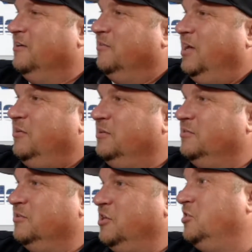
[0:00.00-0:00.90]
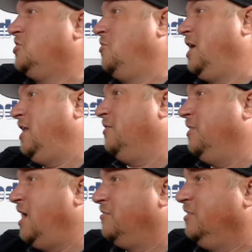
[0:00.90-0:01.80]
Well, you just don't get it.
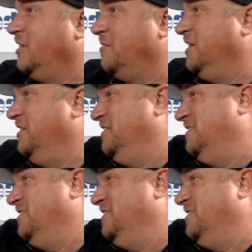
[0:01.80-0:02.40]
Whatever. I mean,